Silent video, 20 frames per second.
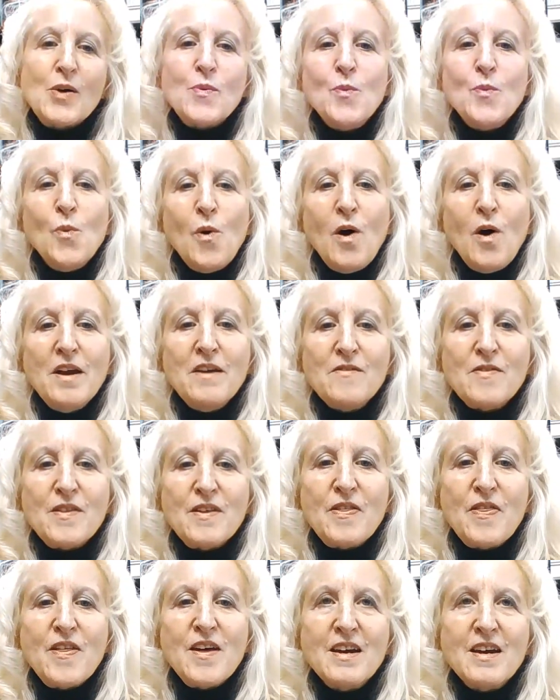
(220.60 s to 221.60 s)
One of
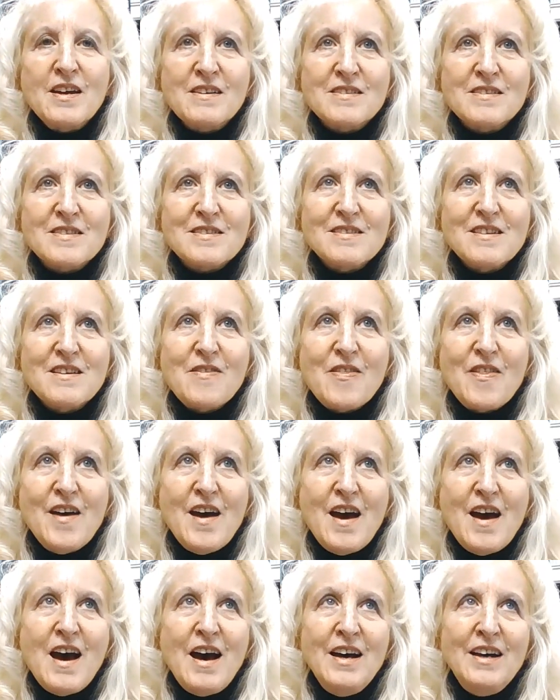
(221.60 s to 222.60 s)
the things
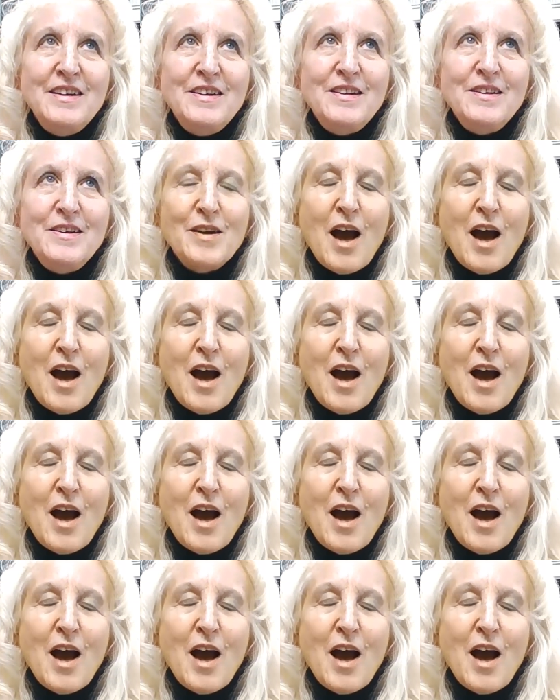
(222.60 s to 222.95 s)
that